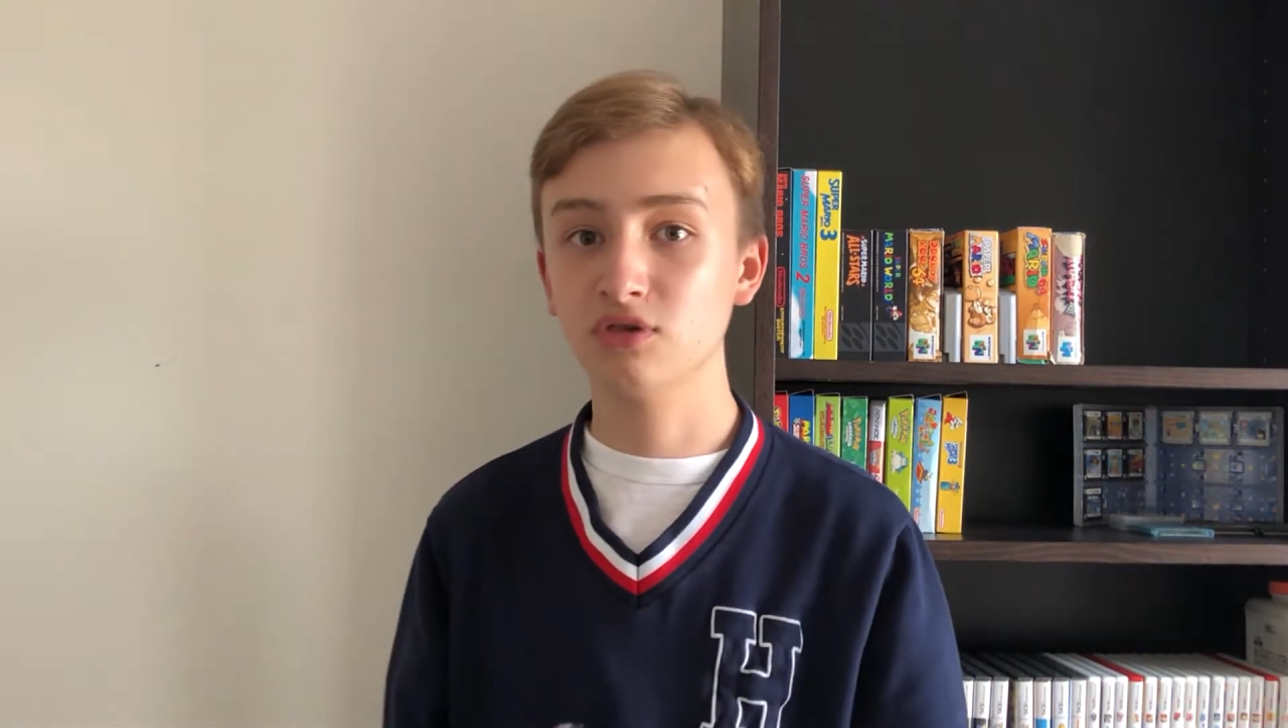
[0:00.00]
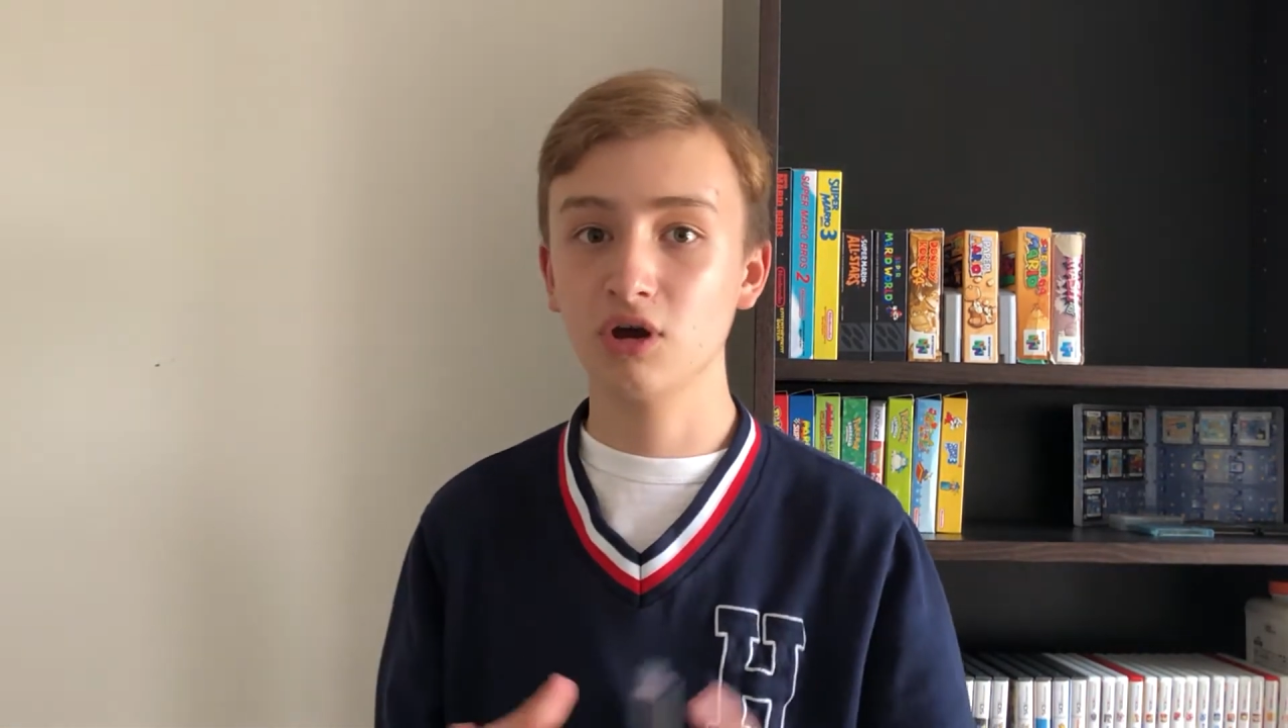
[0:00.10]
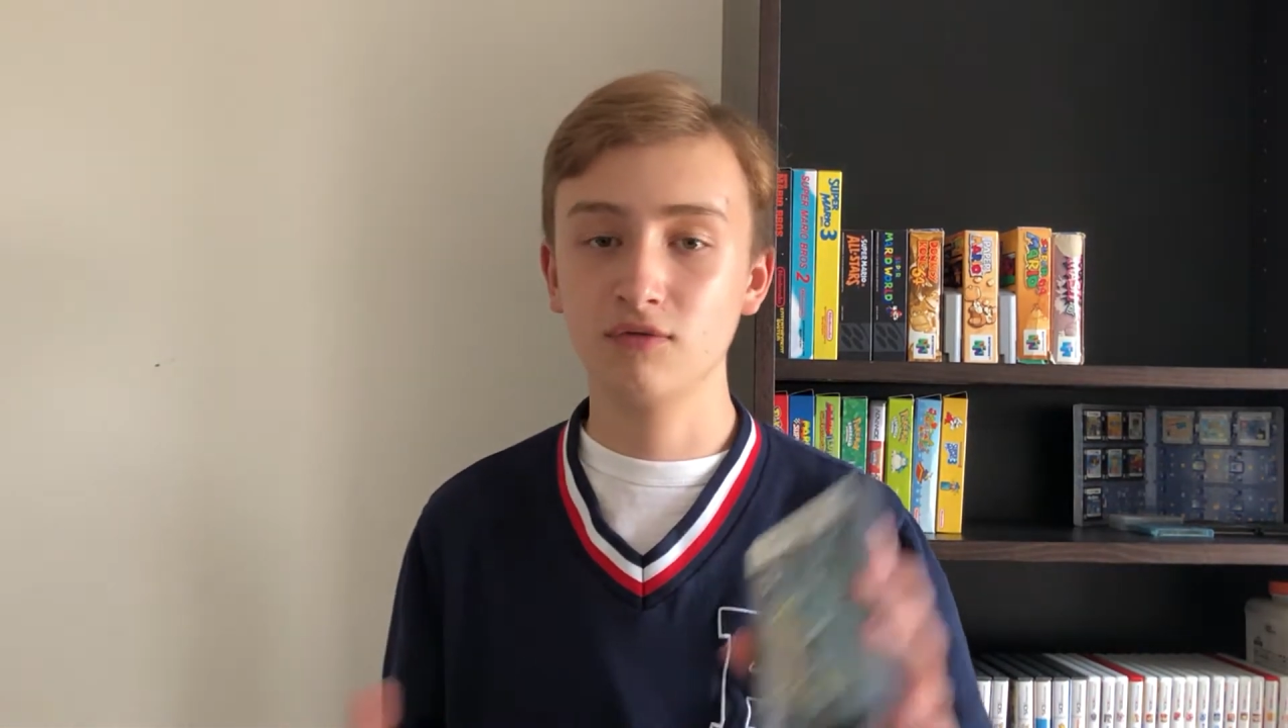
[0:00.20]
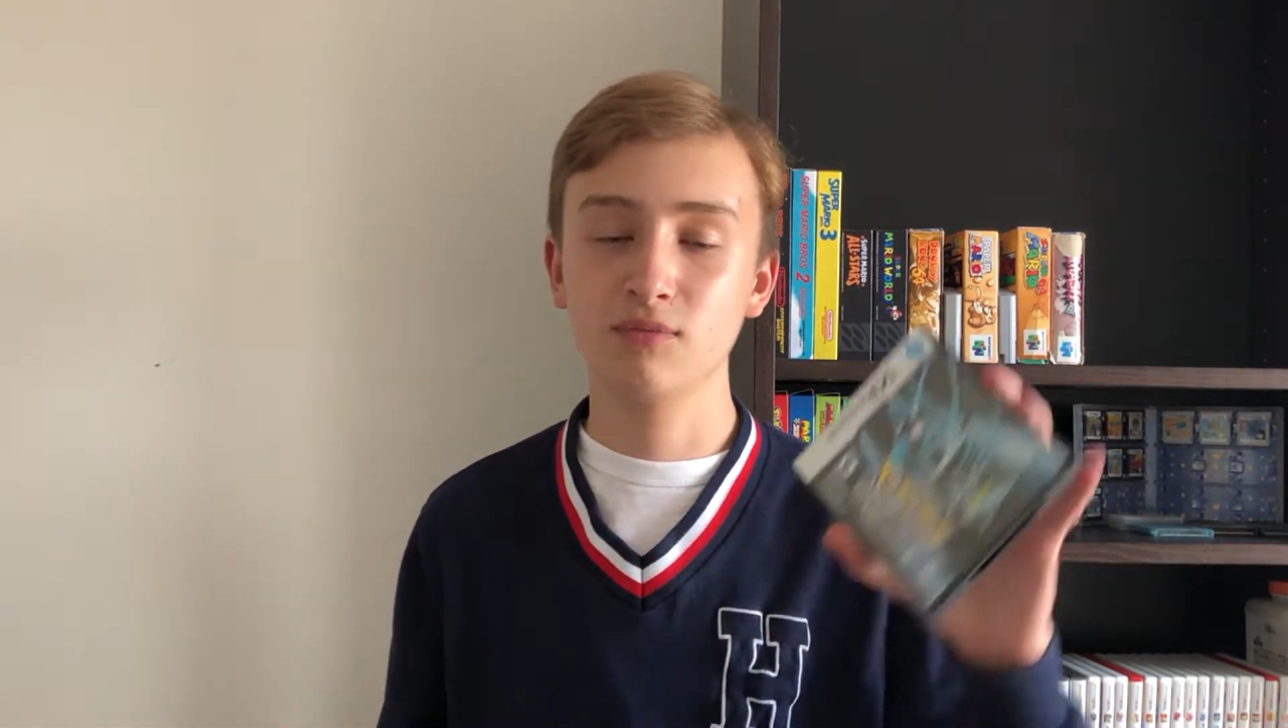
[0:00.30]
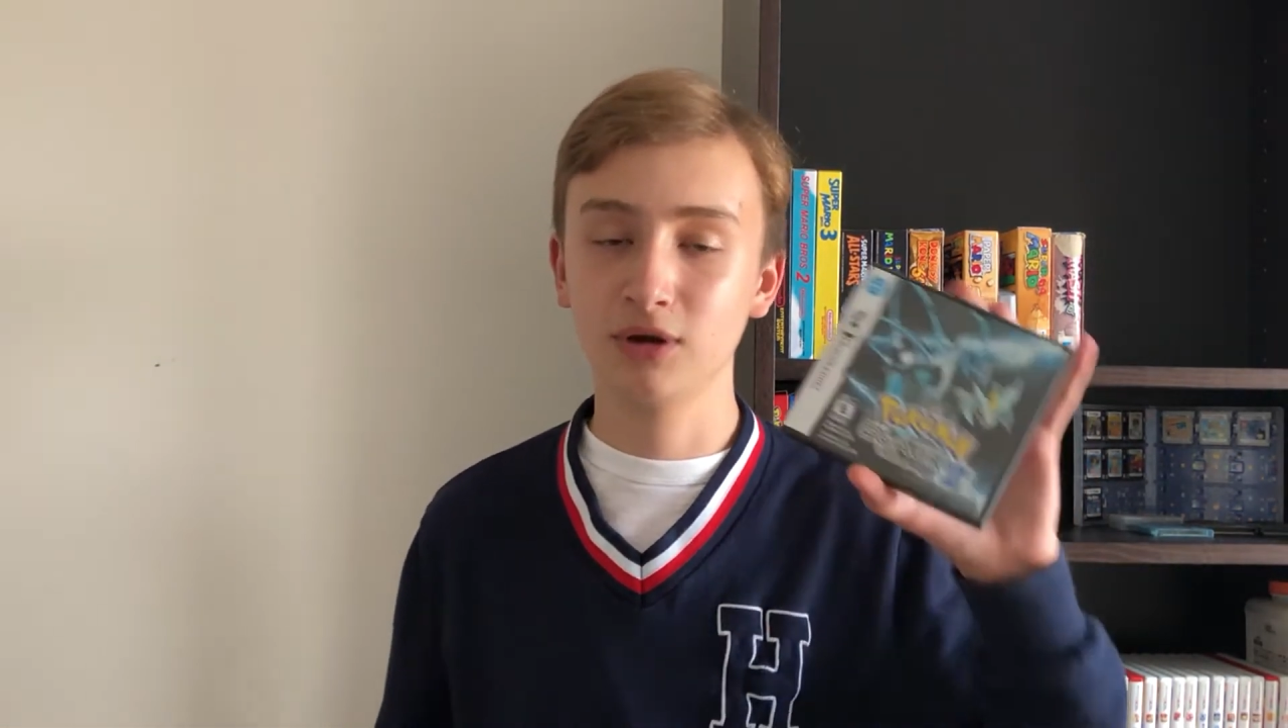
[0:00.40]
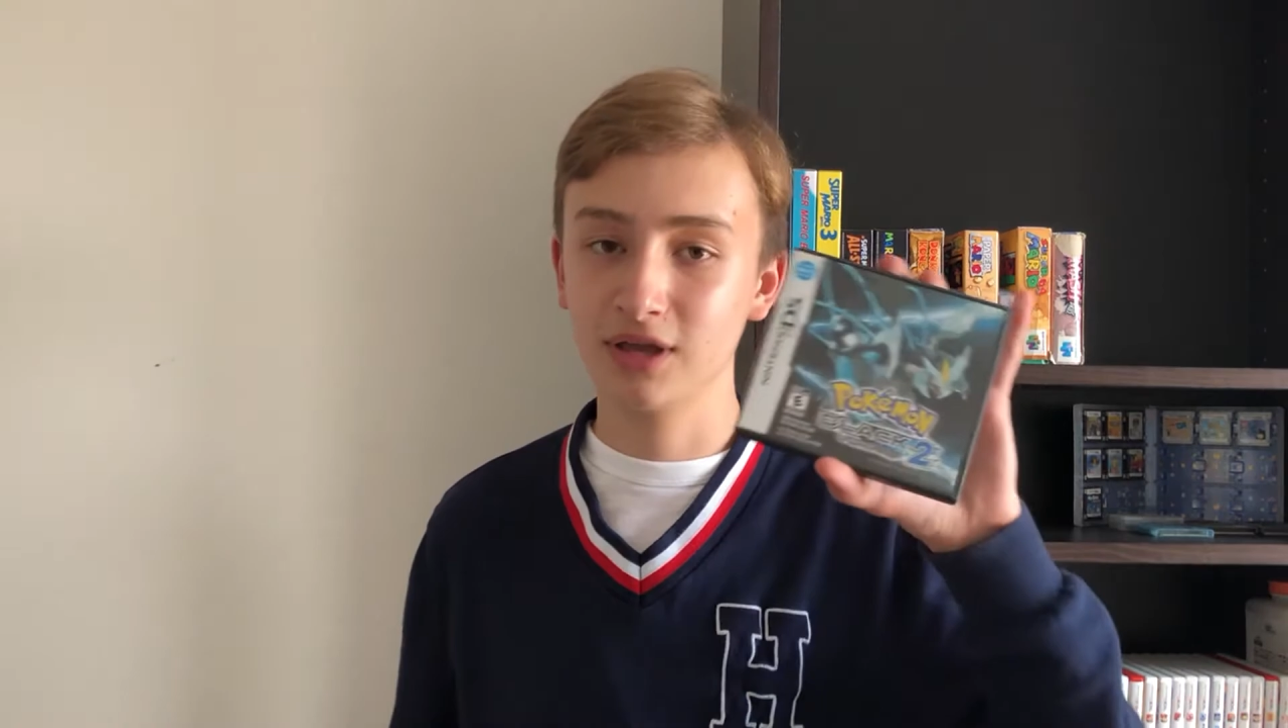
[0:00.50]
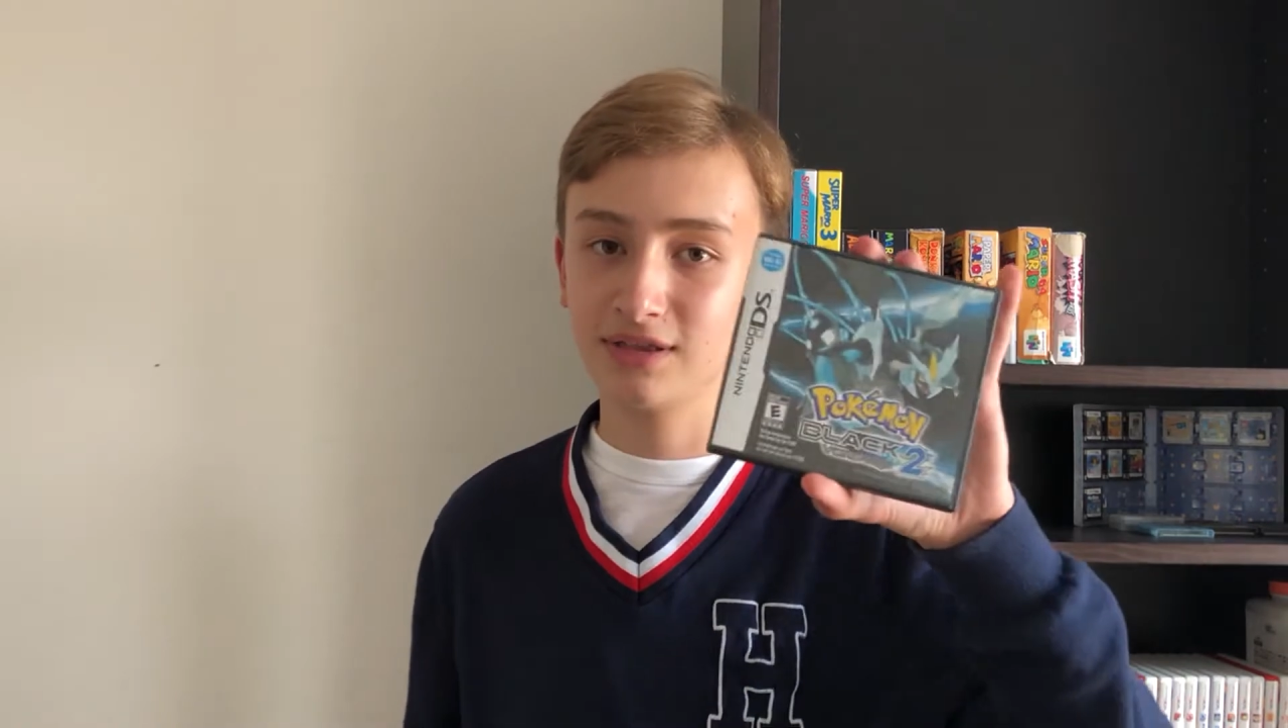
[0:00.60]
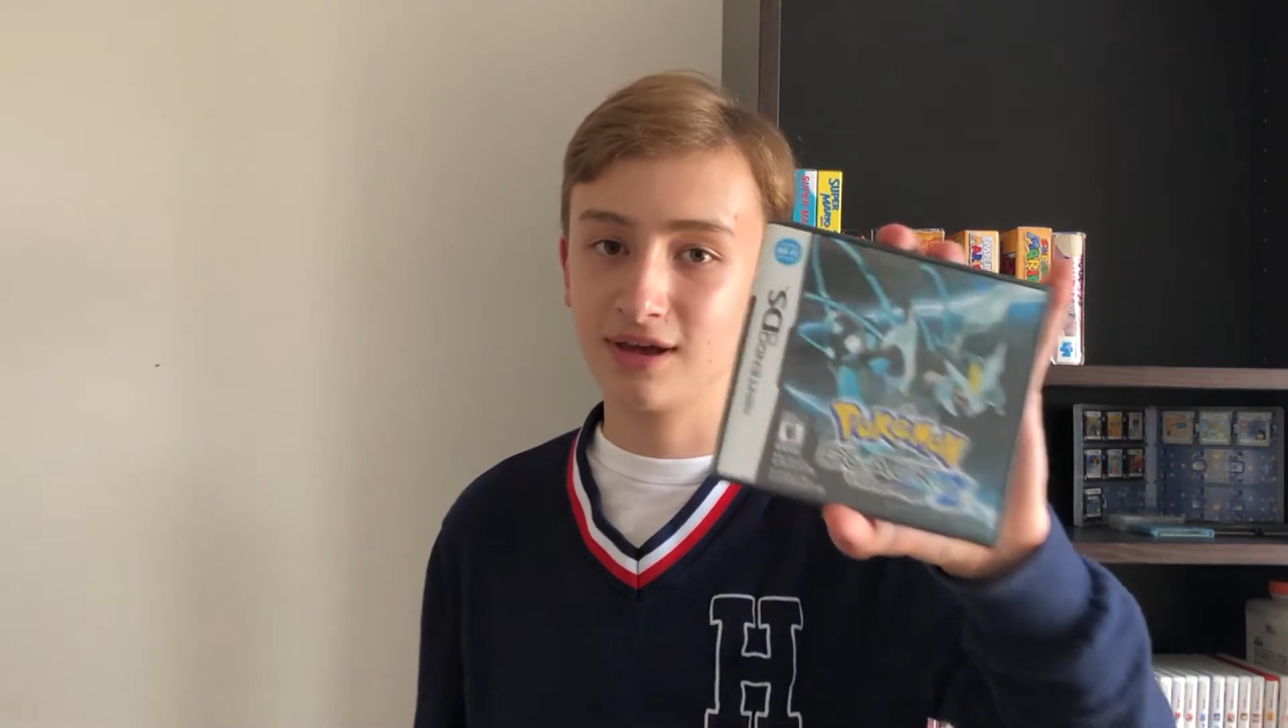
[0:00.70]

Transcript: Sorry for putting it